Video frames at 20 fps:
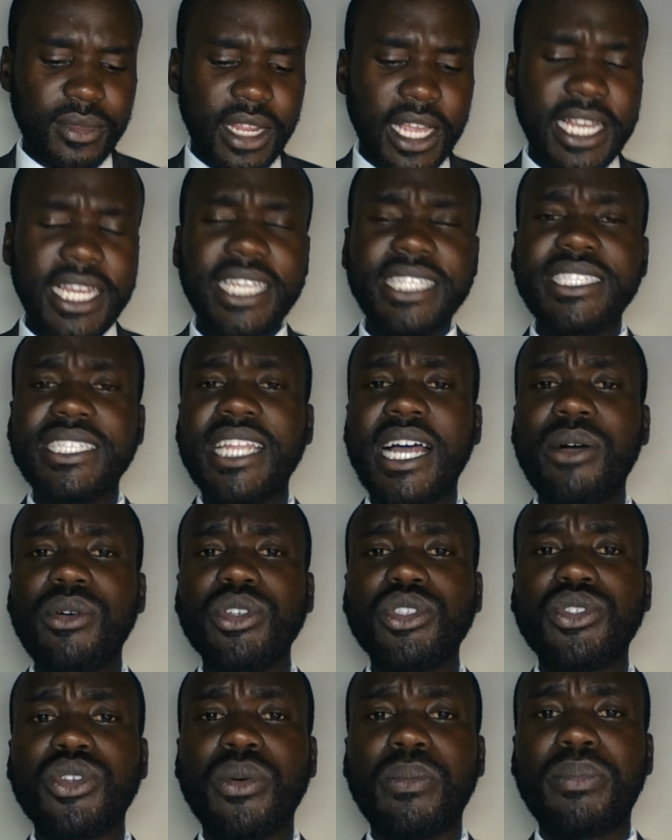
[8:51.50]
Let's now
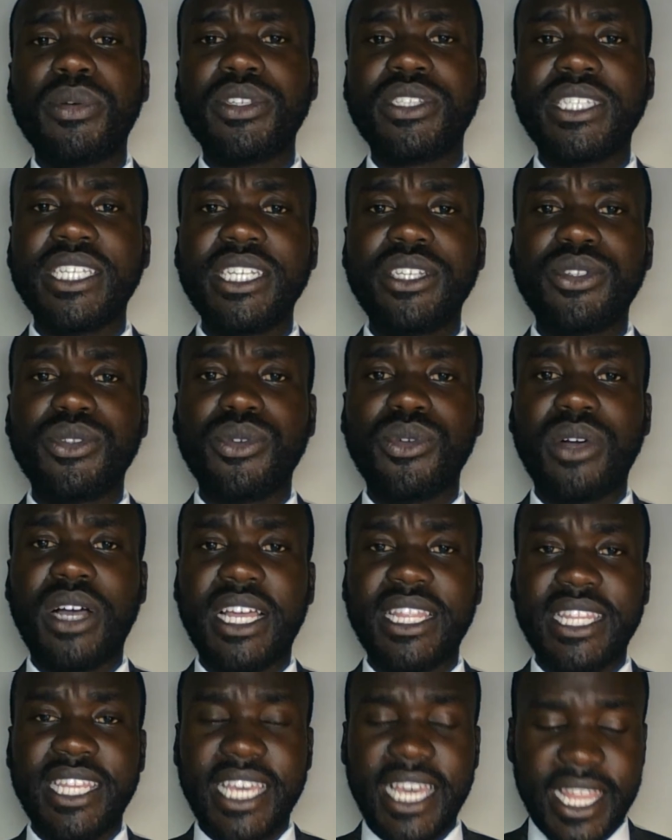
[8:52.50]
also proceed to look
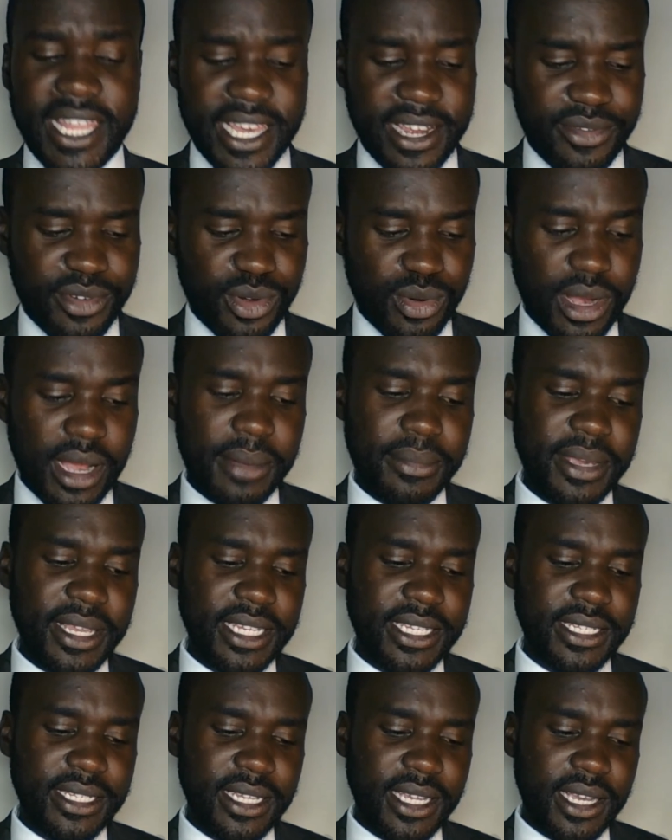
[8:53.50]
at the other
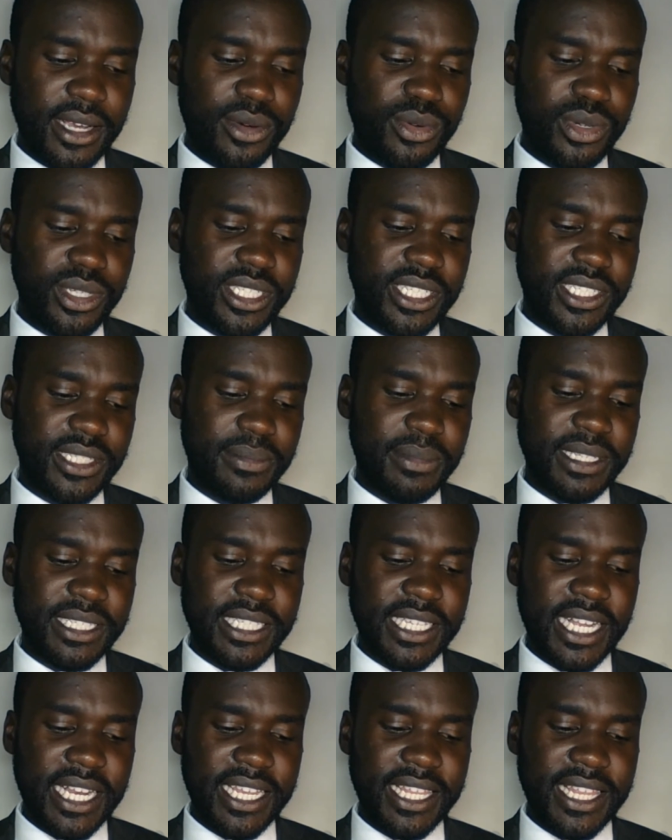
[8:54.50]
requirement, which is
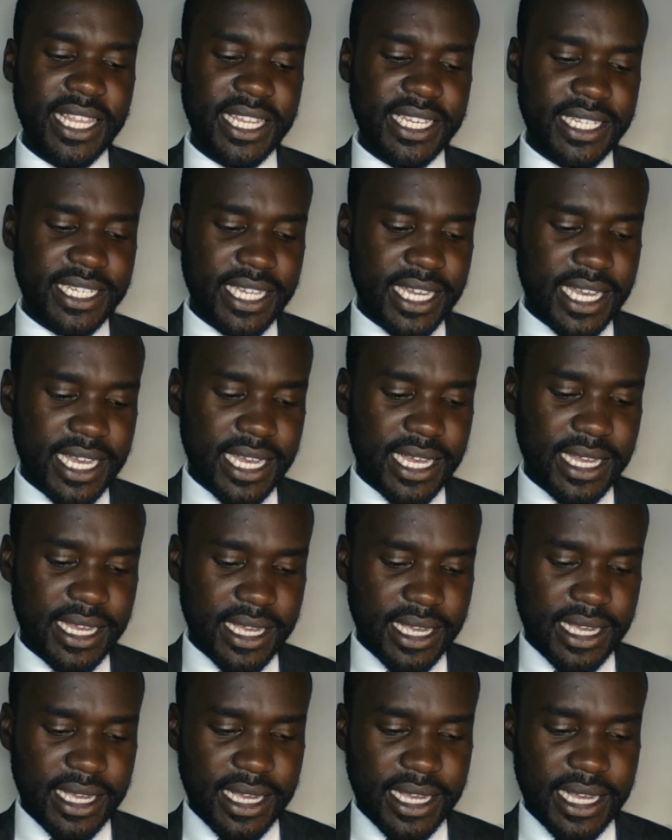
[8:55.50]
basically that
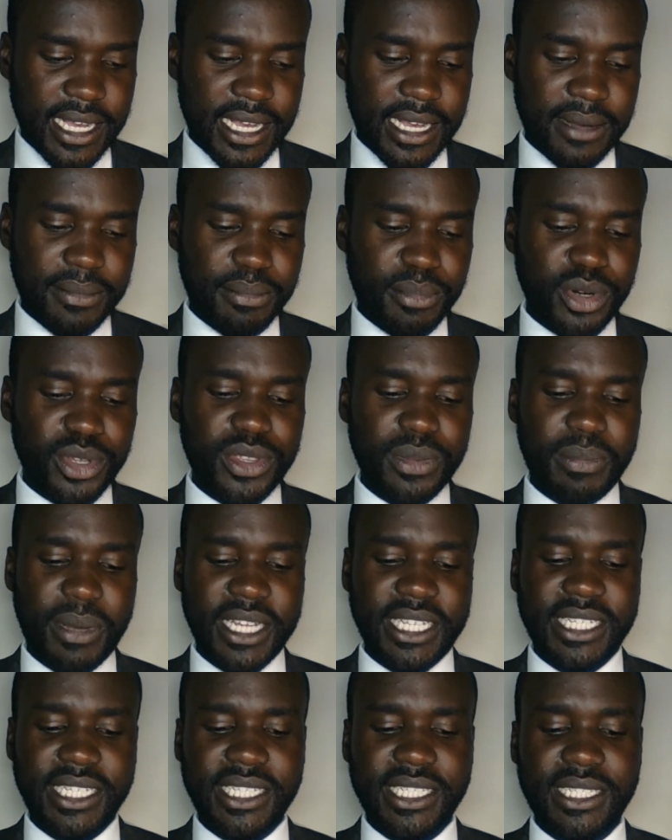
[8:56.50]
both
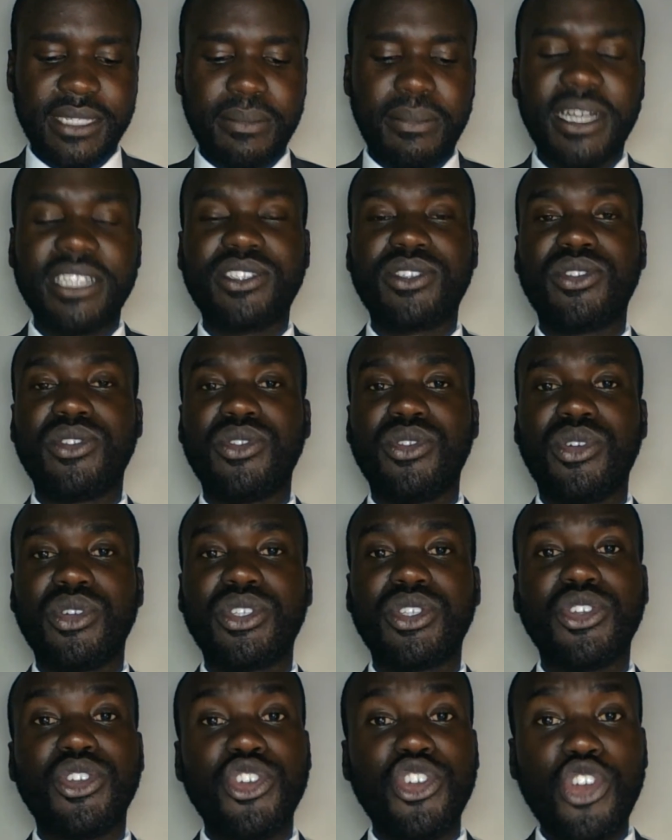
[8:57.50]
parties must
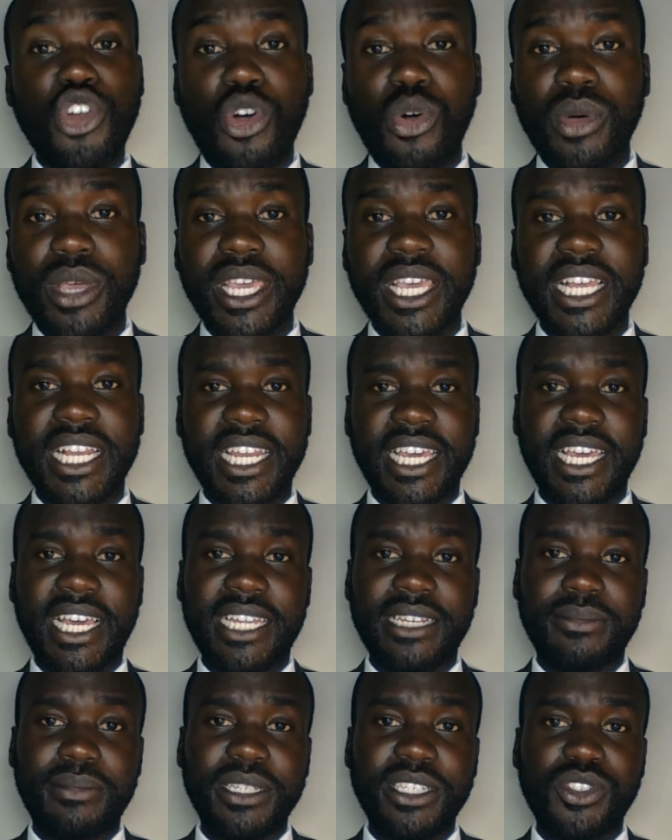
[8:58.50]
not knowingly,
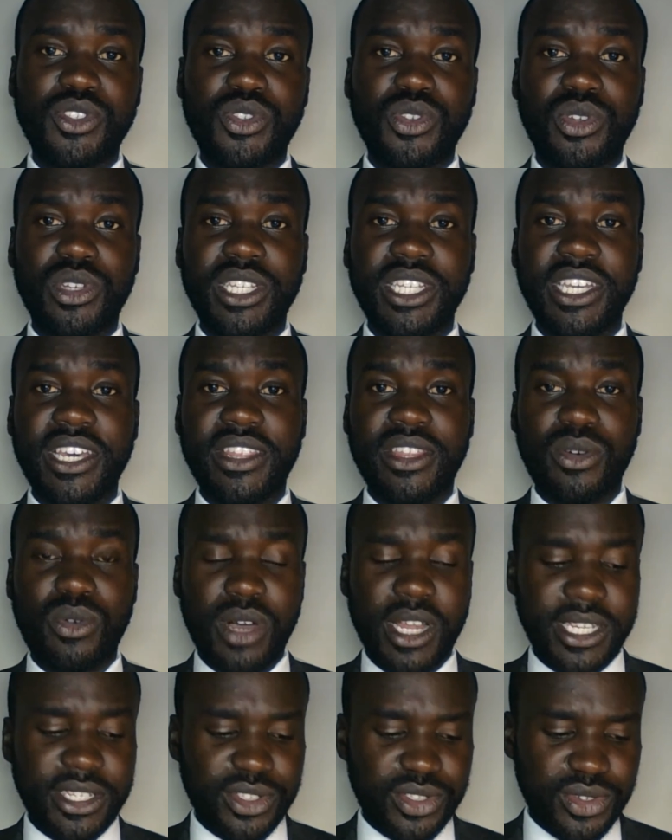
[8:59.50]
and please note here the
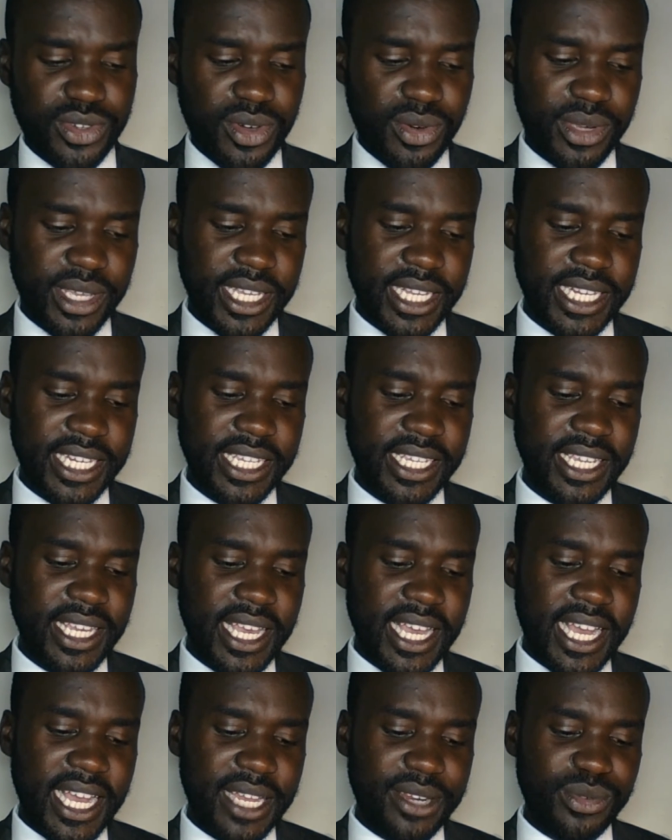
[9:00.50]
word is knowingly
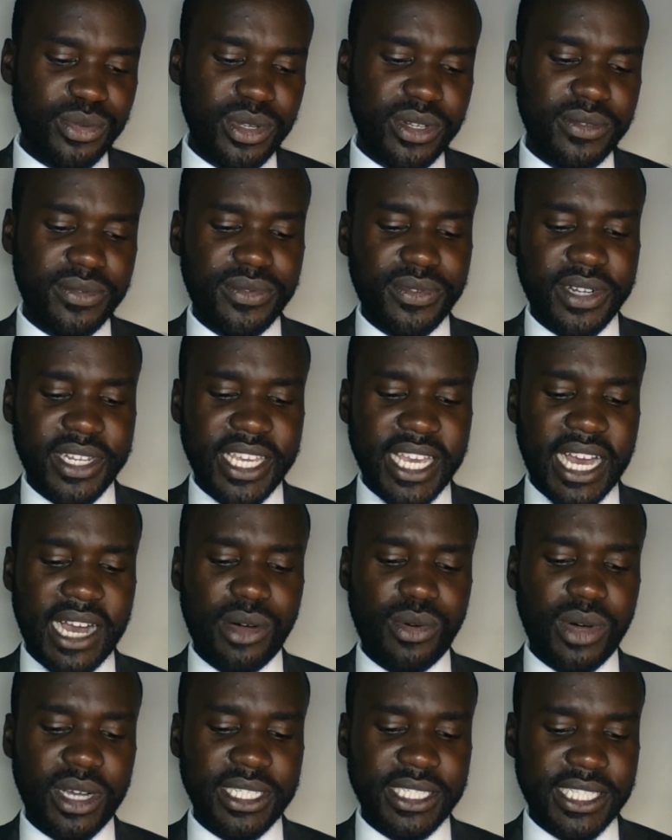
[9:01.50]
and willfully,
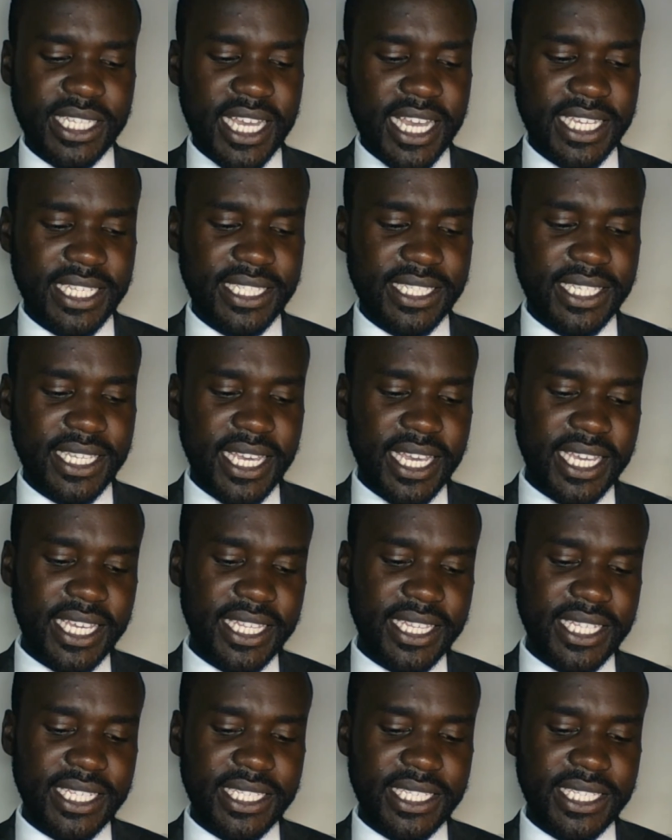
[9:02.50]
acquiesce in the